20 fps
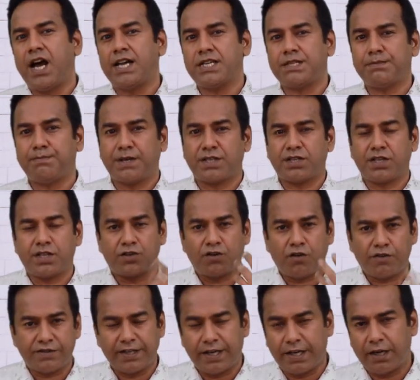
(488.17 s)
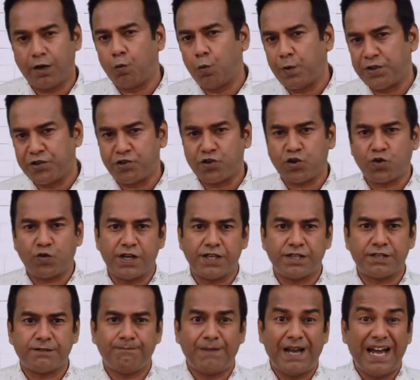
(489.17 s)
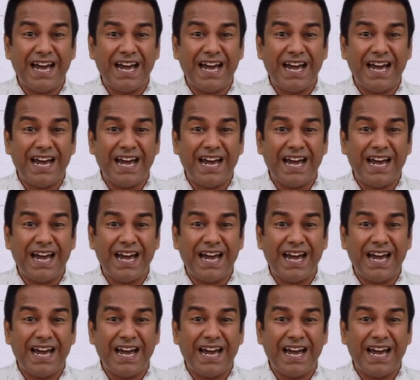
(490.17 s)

aspects associated with stress.